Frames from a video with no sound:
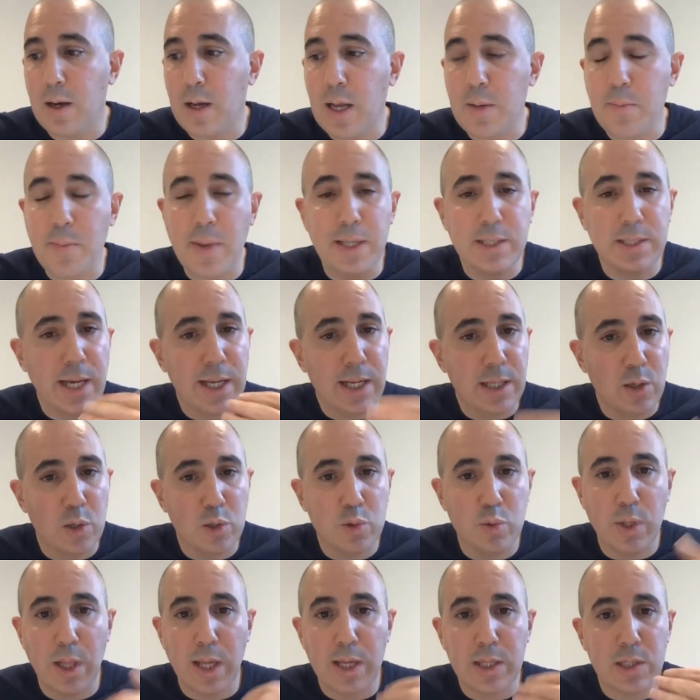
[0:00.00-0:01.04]
and maintaining
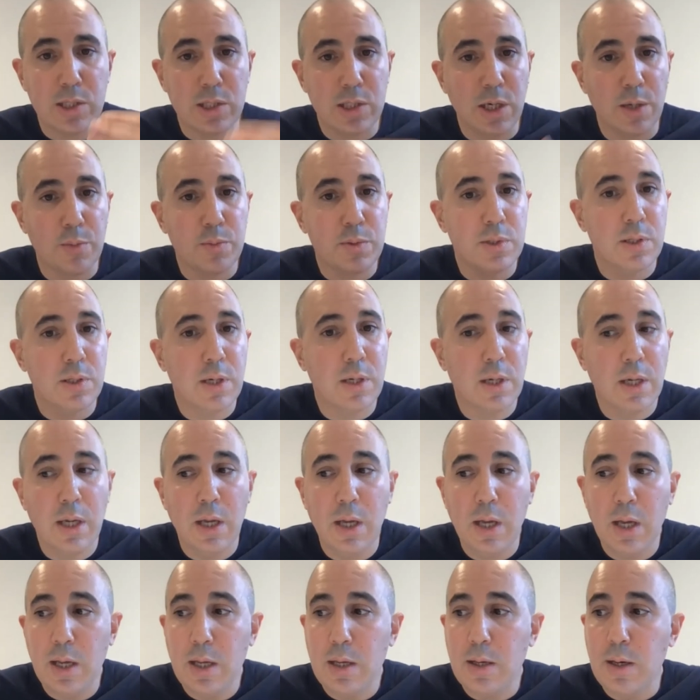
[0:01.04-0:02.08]
those relationships,
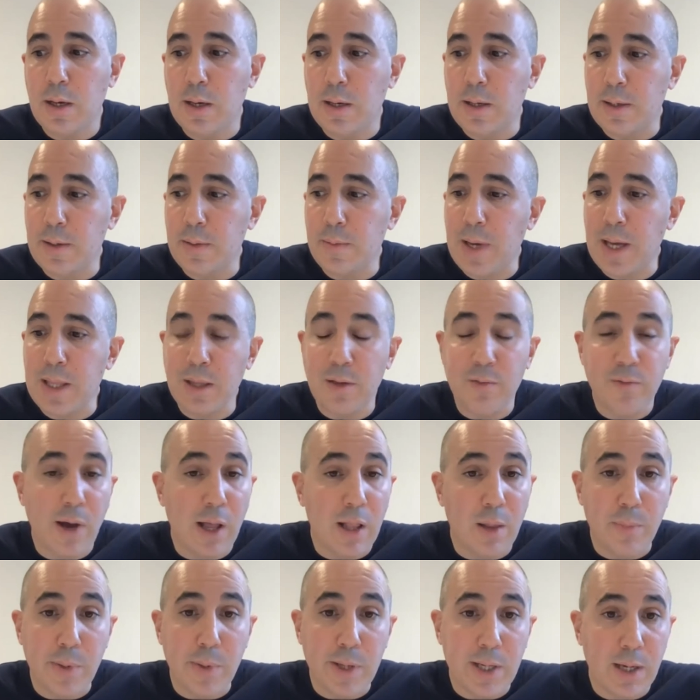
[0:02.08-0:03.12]
and
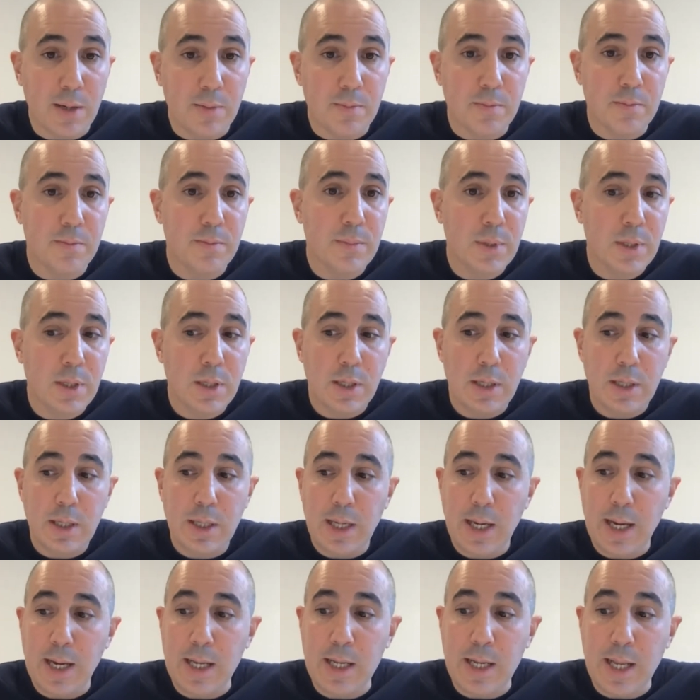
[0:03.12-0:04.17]
developing them.
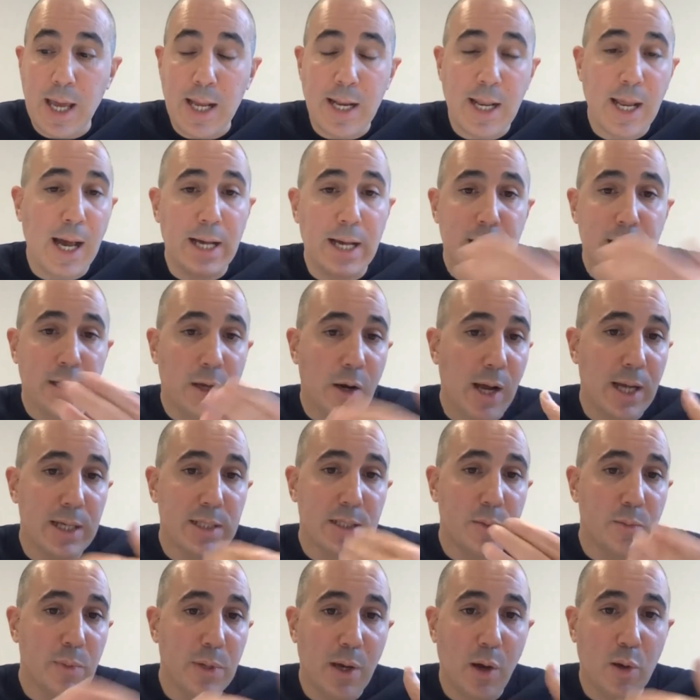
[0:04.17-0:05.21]
And there
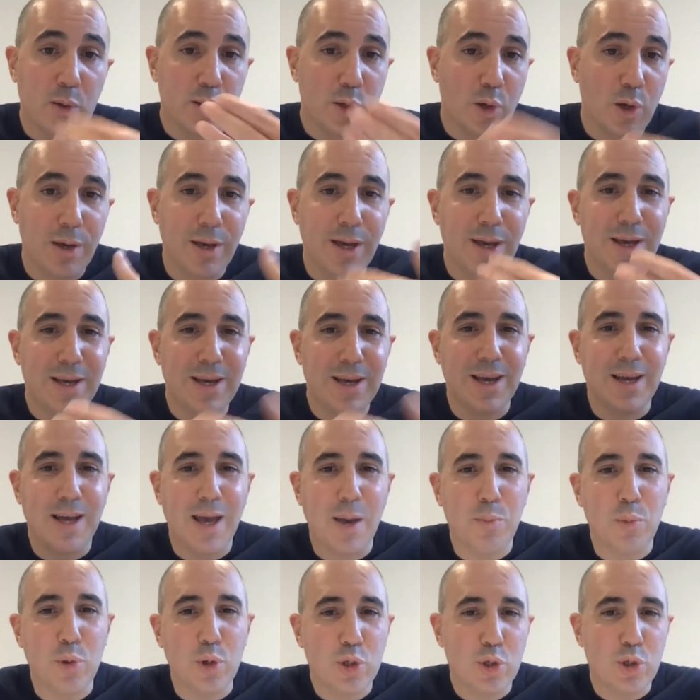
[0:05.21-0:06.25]
has to be also
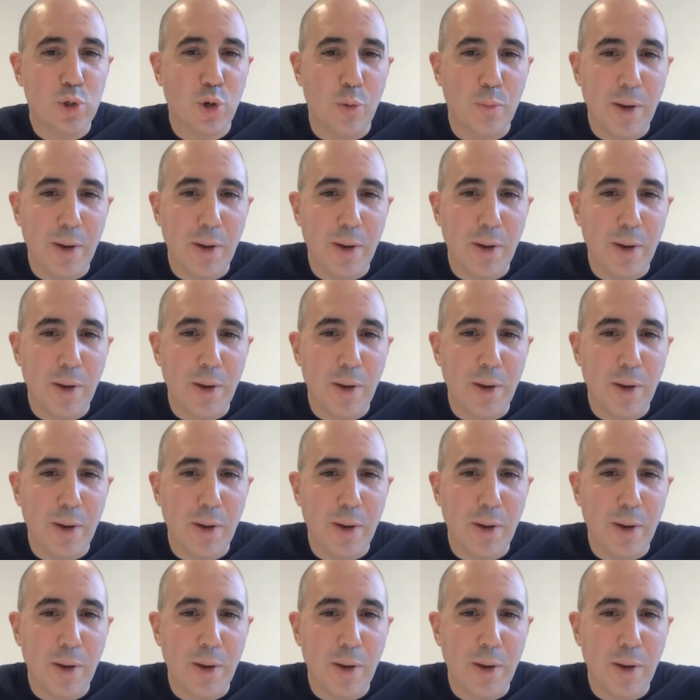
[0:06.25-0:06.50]
a mutual